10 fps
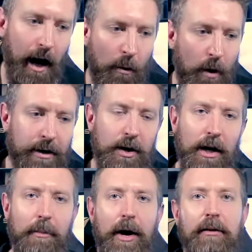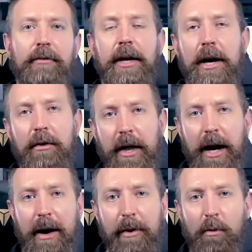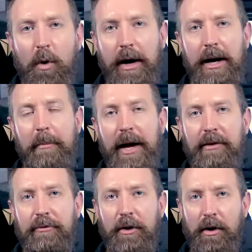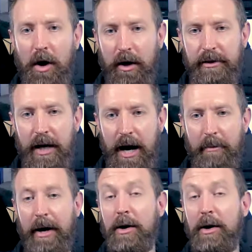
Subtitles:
I want to talk about a video that I've been wanting to make for a long time.